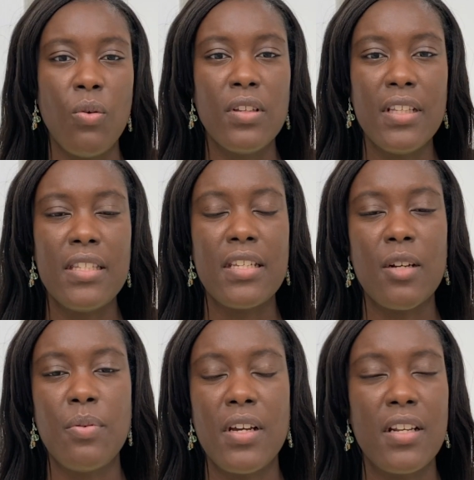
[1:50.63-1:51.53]
or at least
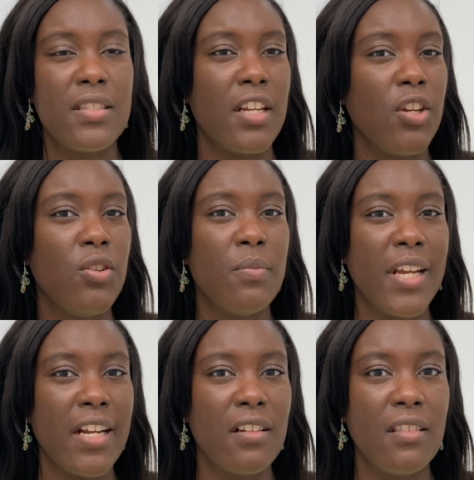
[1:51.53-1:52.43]
hair products that I knew my
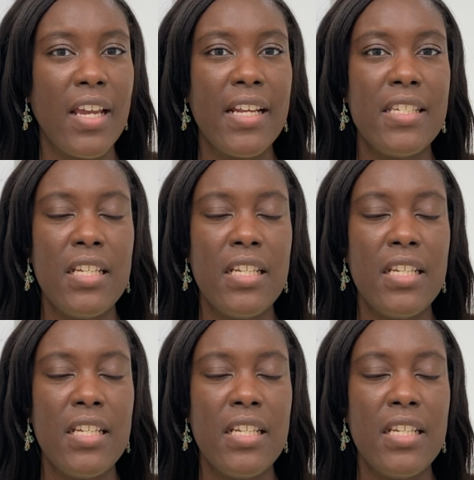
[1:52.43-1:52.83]
hair liked,